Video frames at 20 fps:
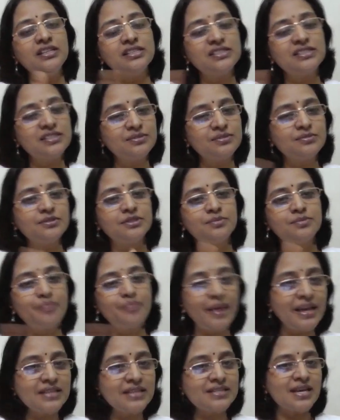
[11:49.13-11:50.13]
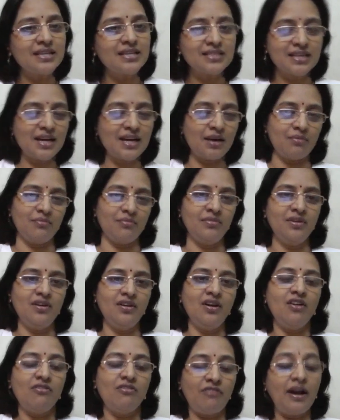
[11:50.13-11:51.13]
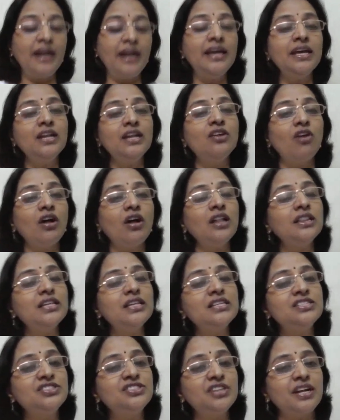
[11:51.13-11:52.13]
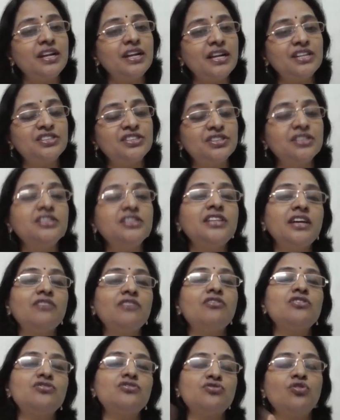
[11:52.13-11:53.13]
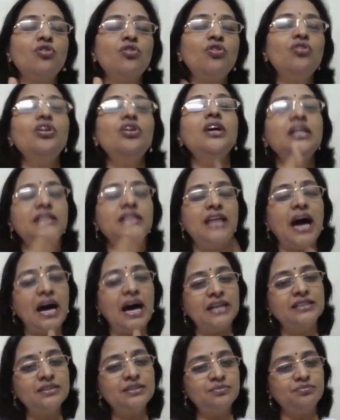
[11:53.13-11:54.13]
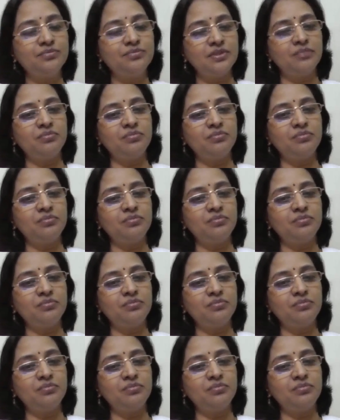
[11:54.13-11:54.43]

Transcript: space has come, why in all these generations there was no the other